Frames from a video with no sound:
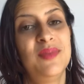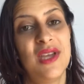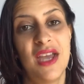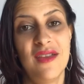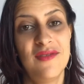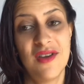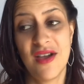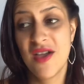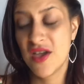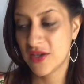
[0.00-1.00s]
behavior,
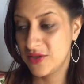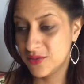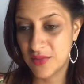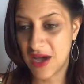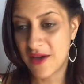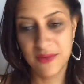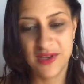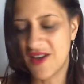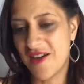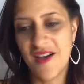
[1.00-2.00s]
how
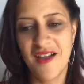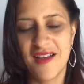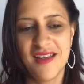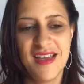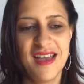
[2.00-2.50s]
we are.